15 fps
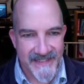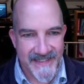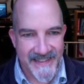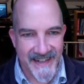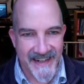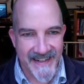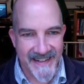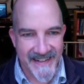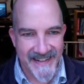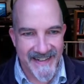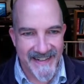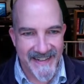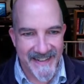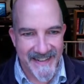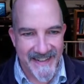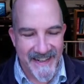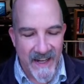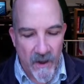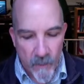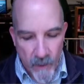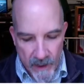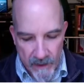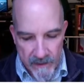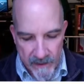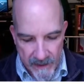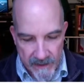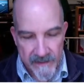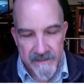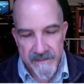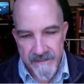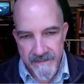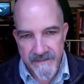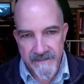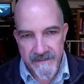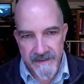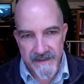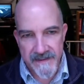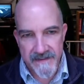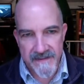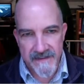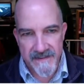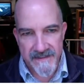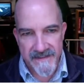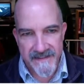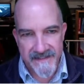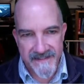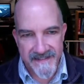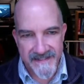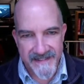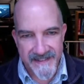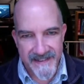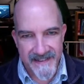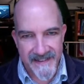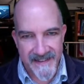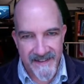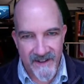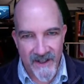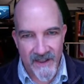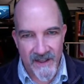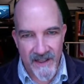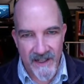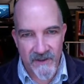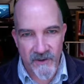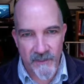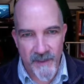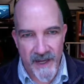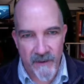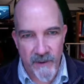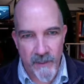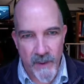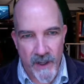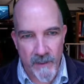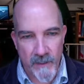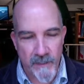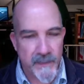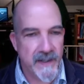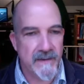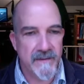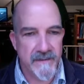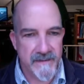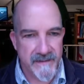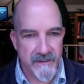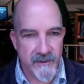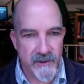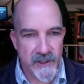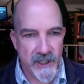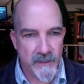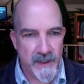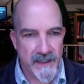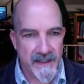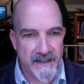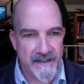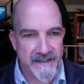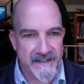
Yeah. Well, yeah. Then you got the electric battery problem, but we won't talk about that.